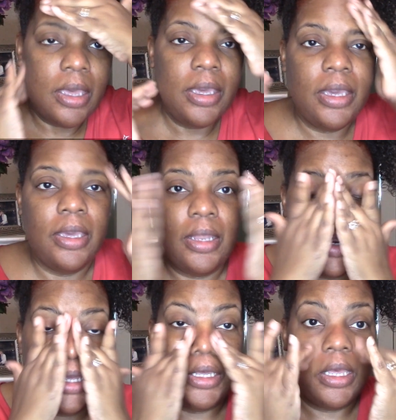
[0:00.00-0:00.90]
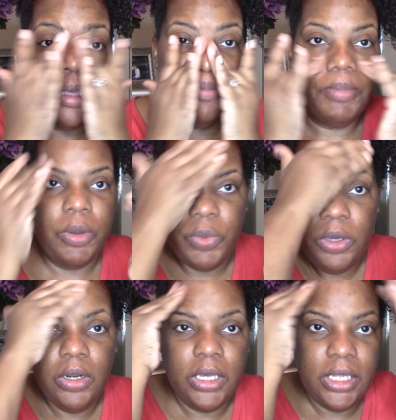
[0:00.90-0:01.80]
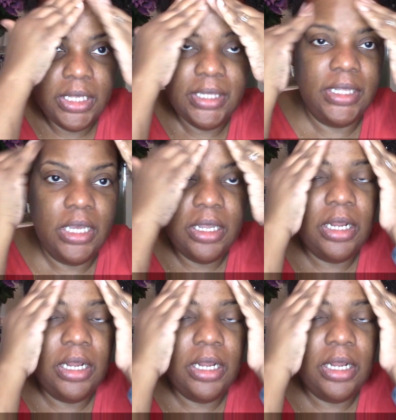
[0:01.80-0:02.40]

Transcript: And but we're going to get this done,